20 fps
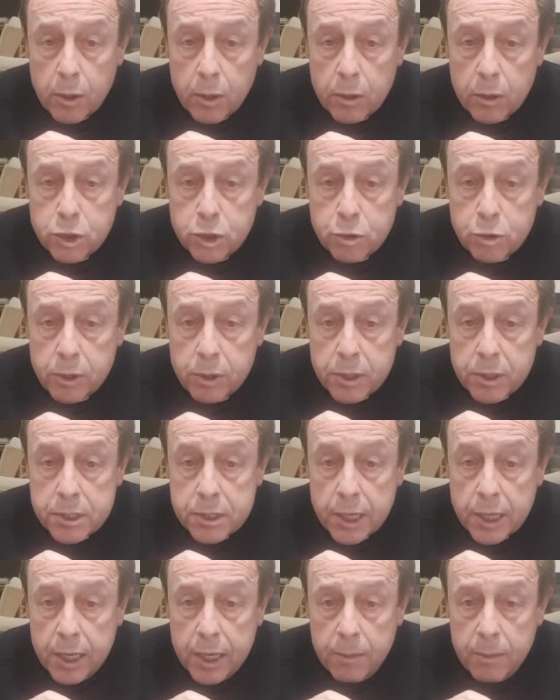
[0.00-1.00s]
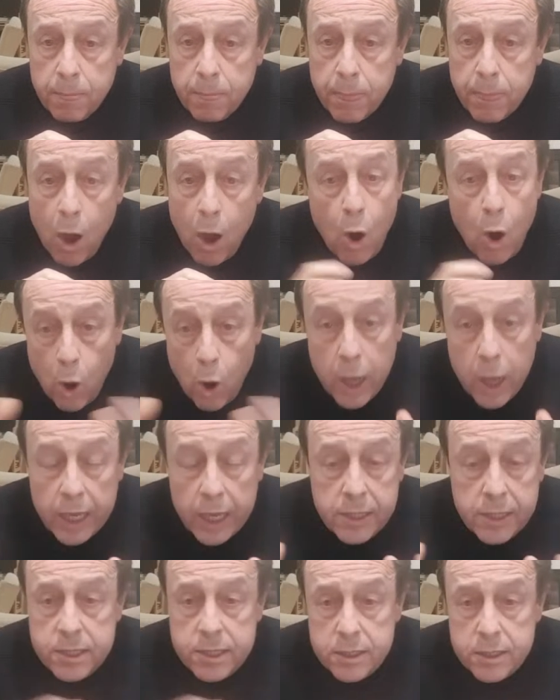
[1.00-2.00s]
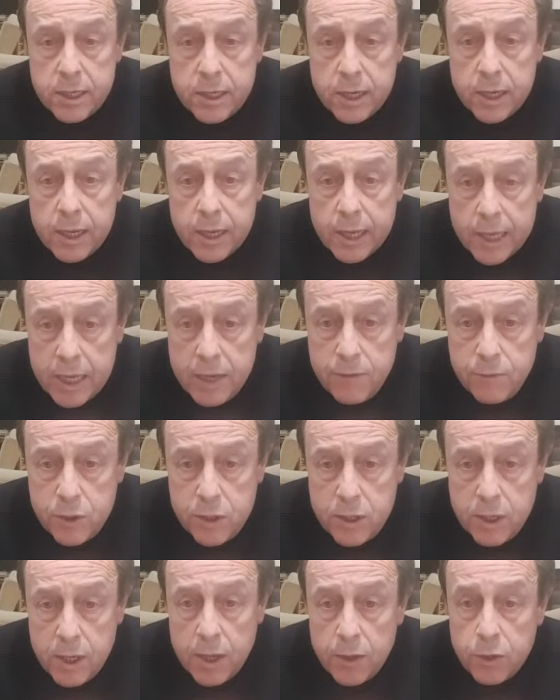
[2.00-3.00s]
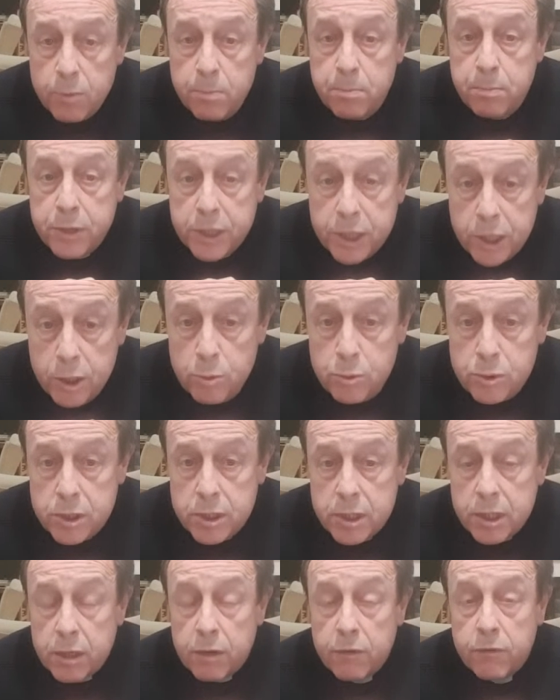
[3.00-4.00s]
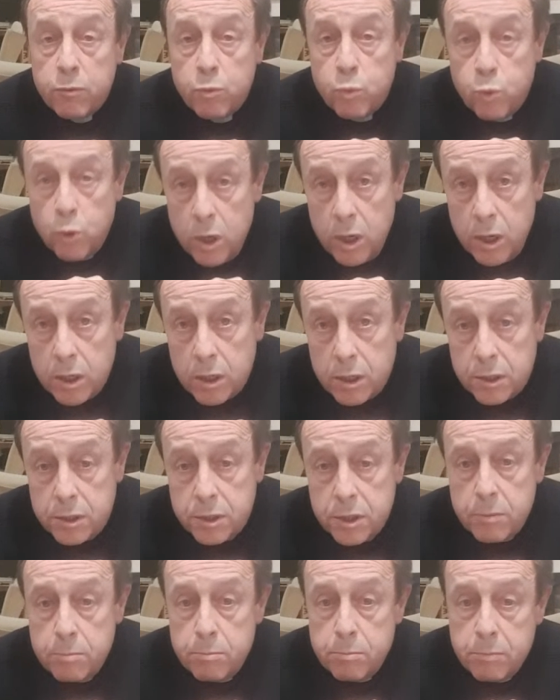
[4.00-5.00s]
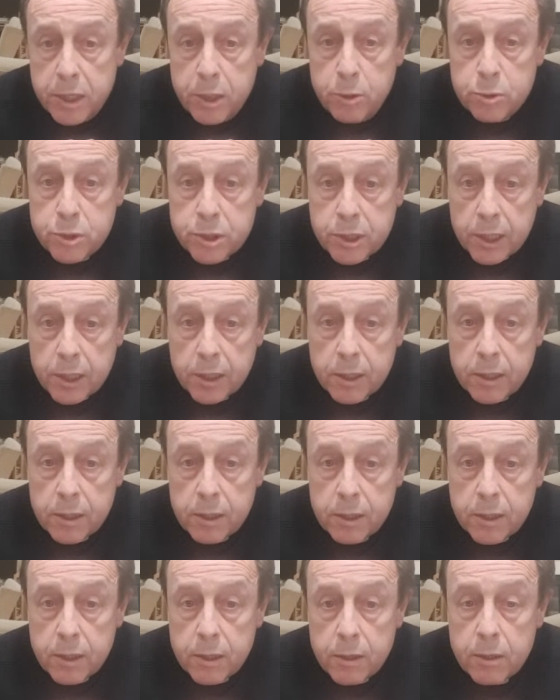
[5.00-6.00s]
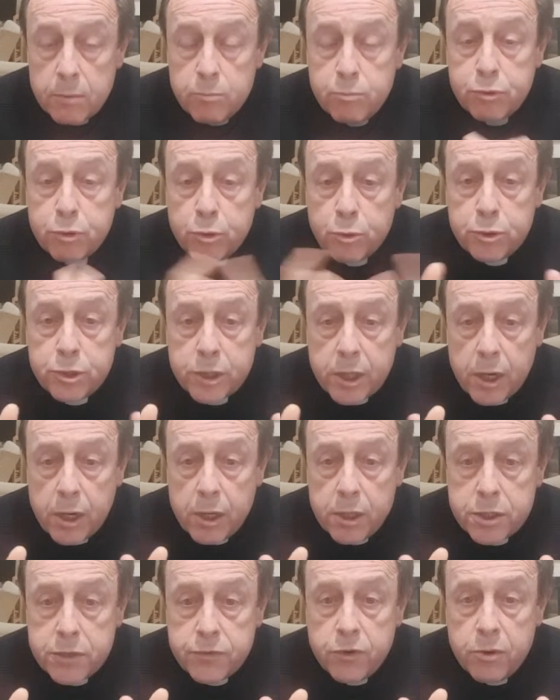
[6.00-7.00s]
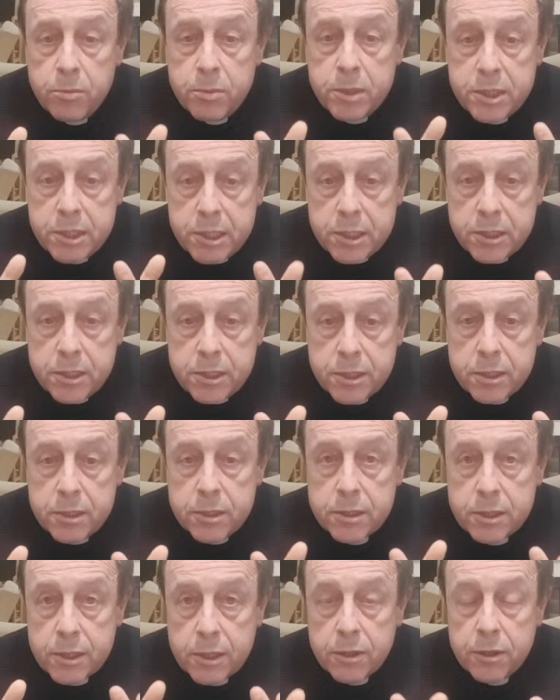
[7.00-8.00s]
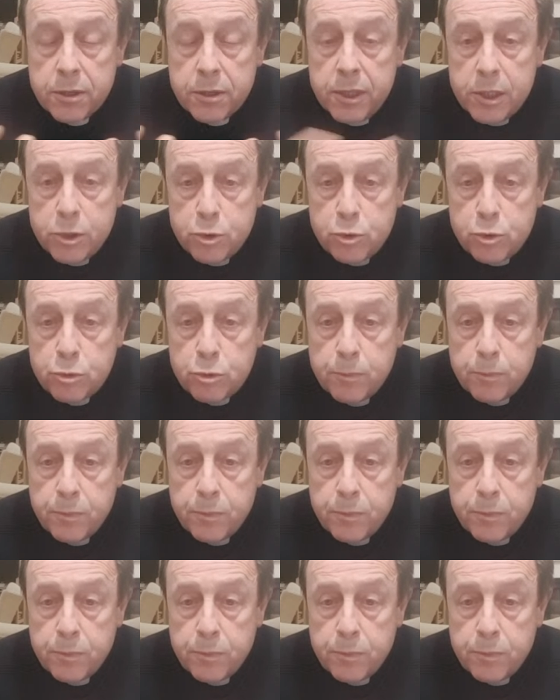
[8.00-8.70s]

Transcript: during the day? Is it even the beauty of word and music broadcast from a distant cathedral?